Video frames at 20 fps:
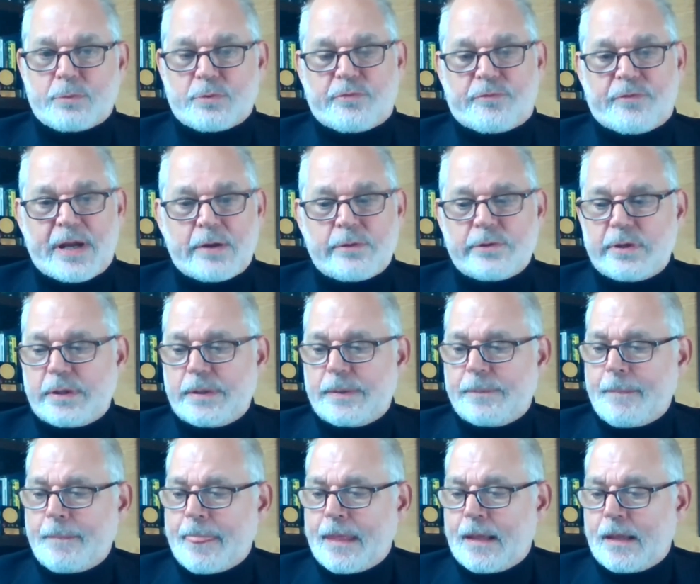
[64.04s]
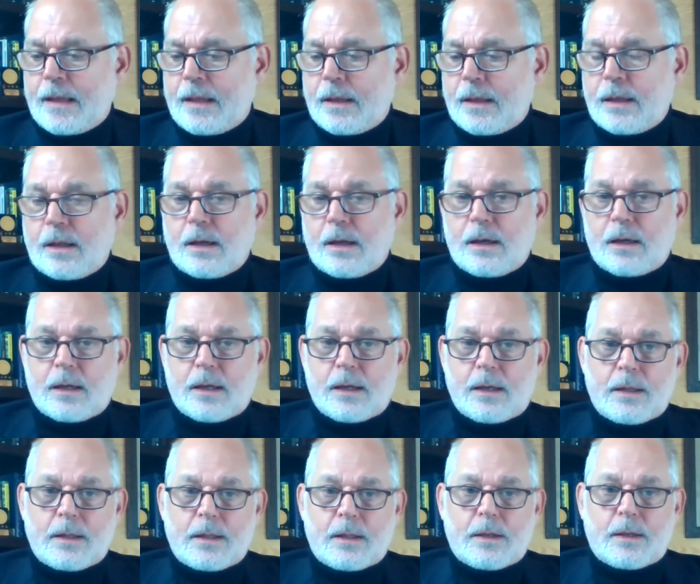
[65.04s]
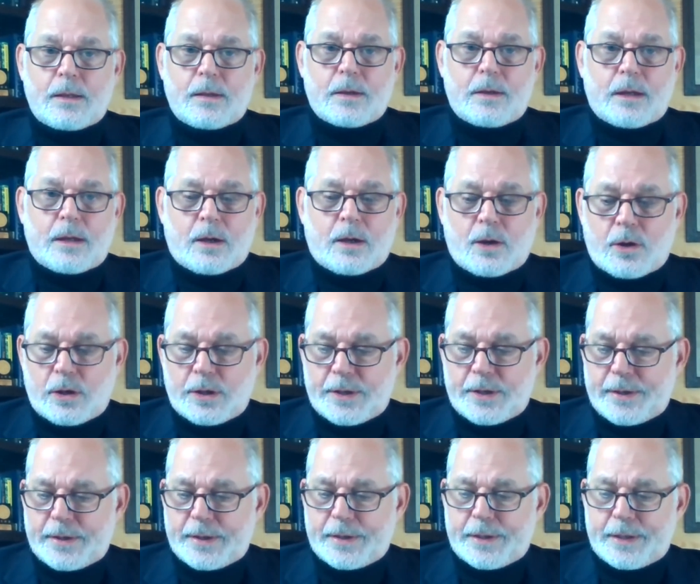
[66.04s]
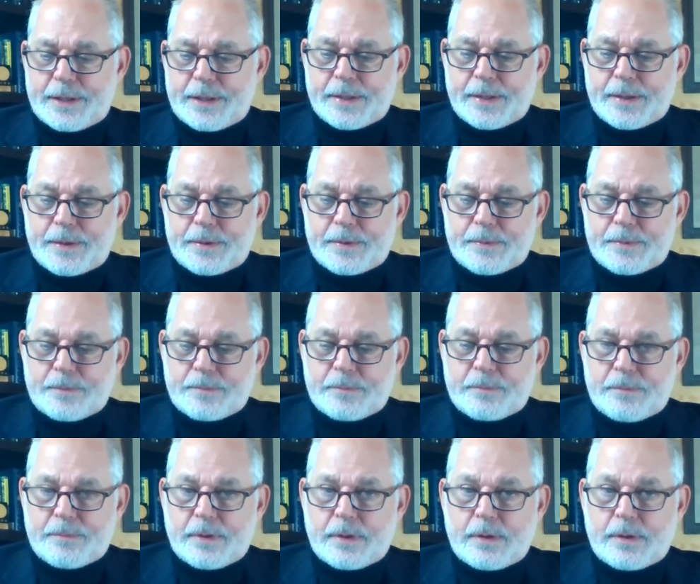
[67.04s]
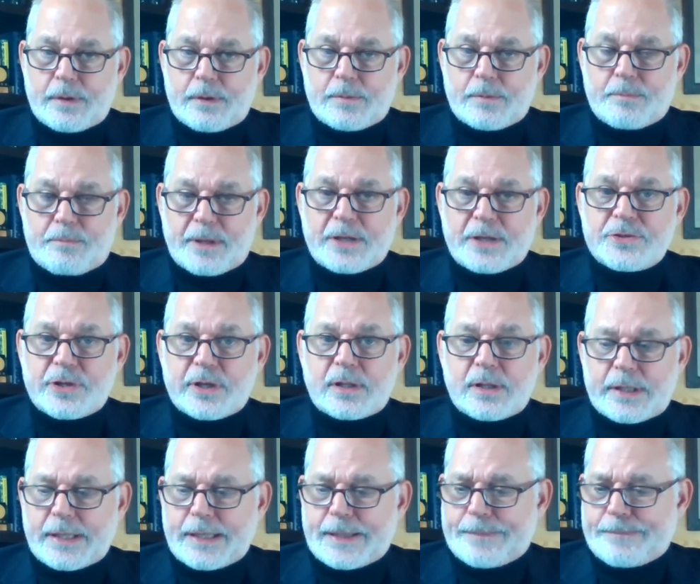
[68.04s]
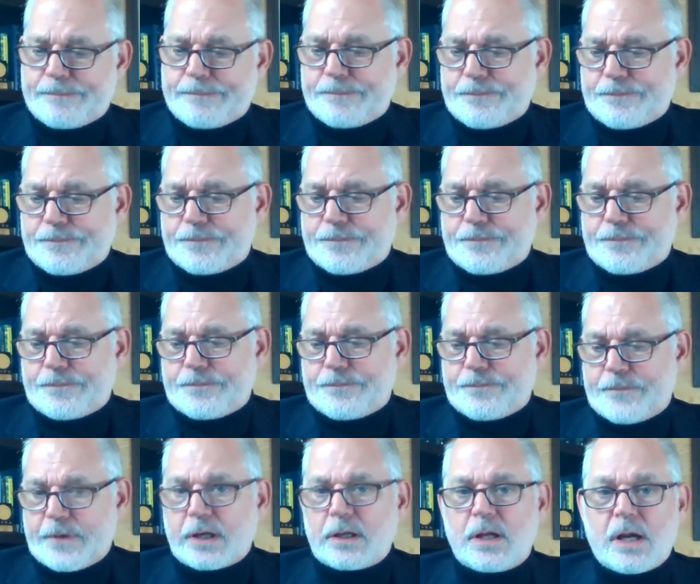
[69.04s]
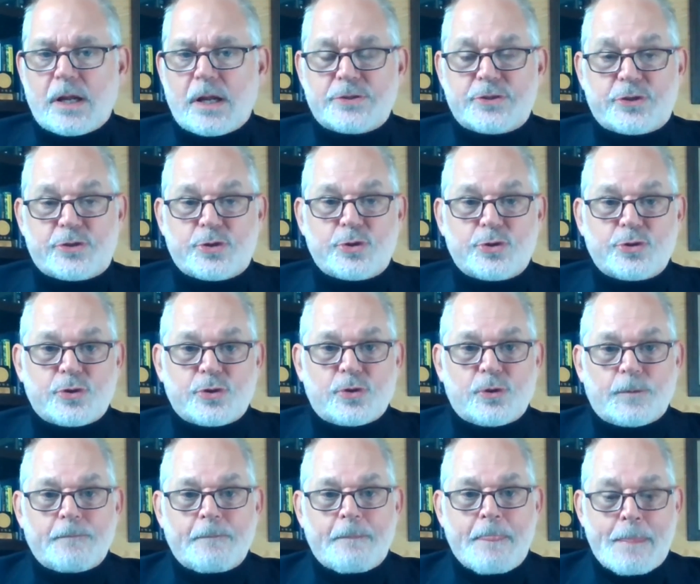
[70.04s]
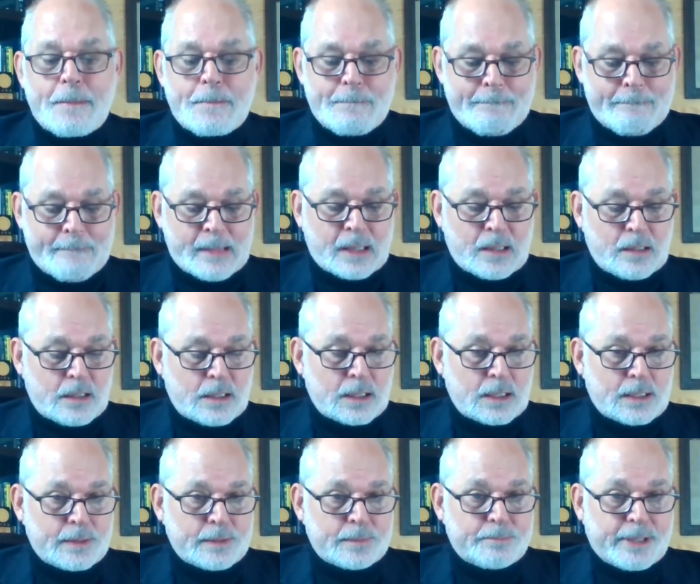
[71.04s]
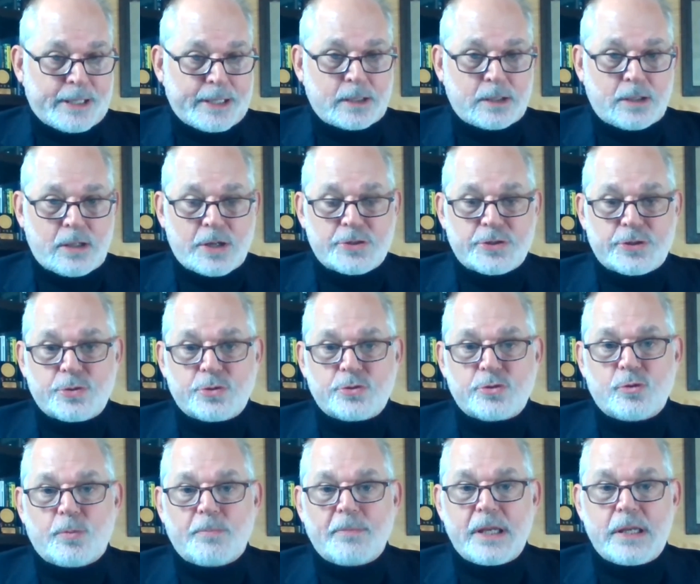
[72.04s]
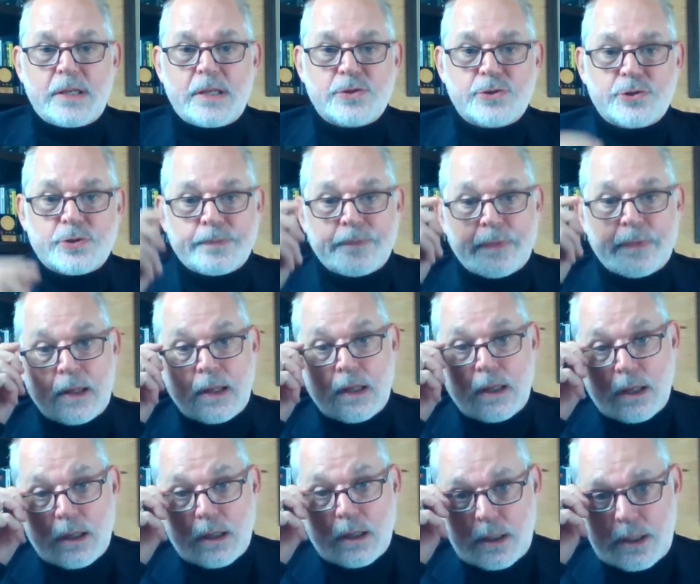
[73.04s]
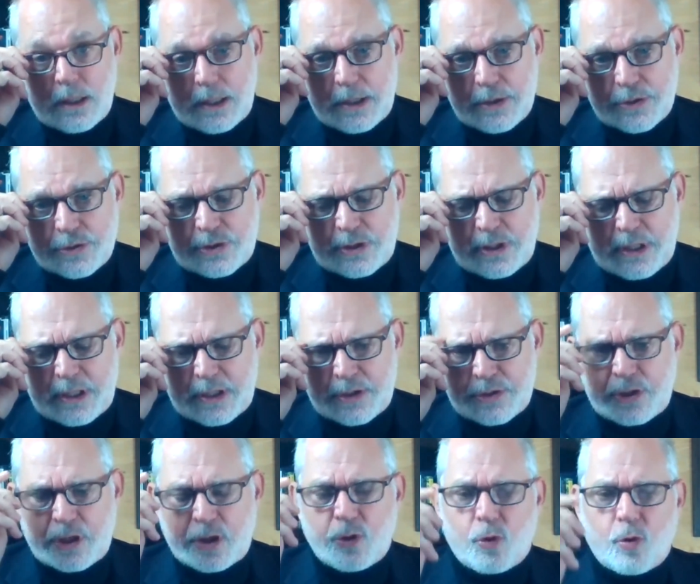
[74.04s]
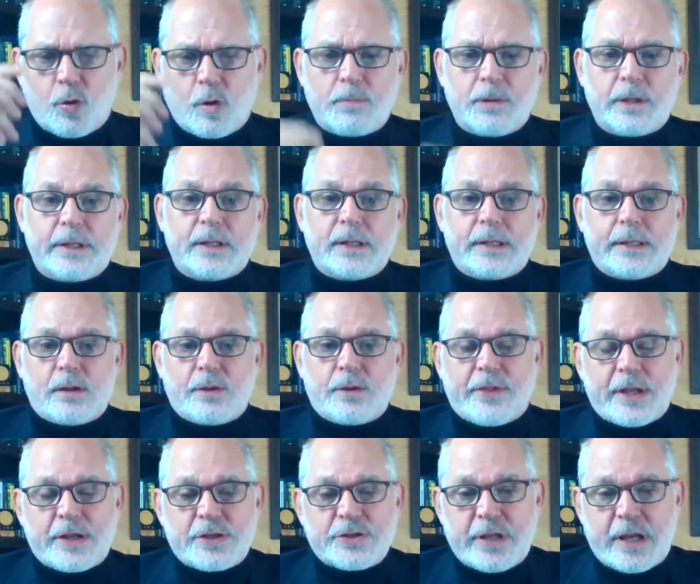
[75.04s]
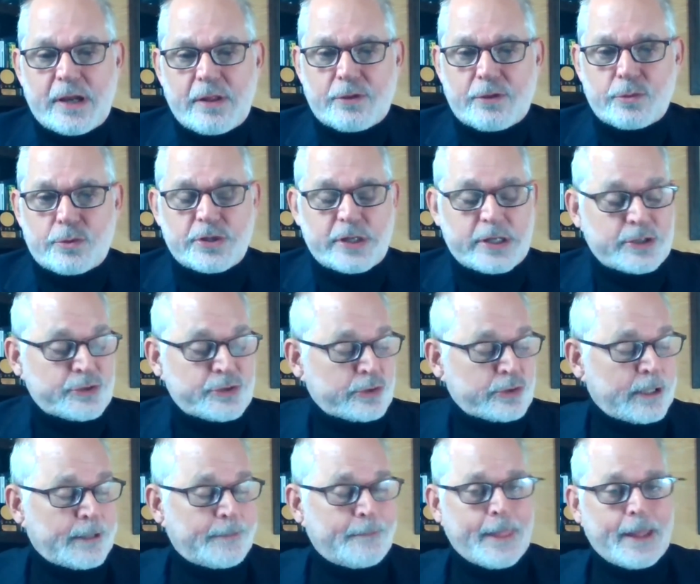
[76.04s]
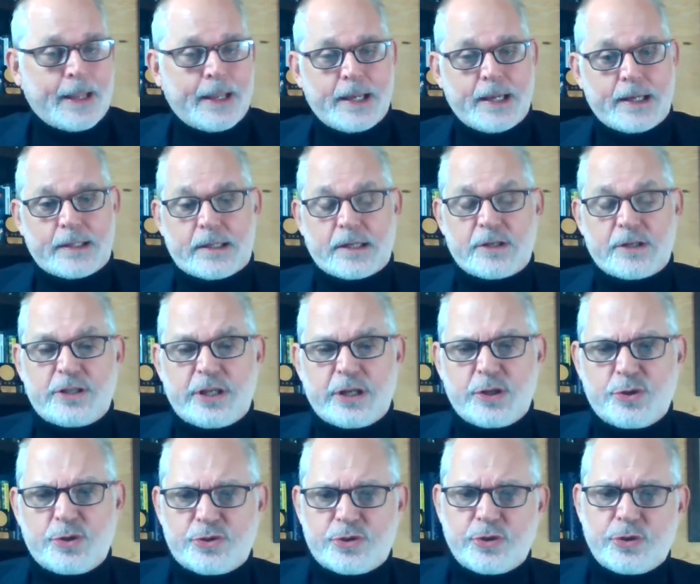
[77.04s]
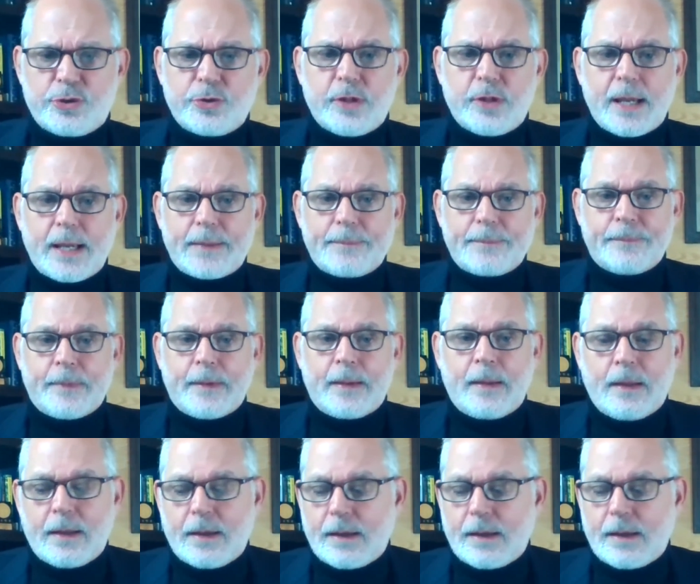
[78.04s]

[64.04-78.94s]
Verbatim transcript: it was founded uh, on uh, basically unconstitutional, uh, by unconstitutional means. it, has, it has done horrible, illegal things down through its history. It continues to do that.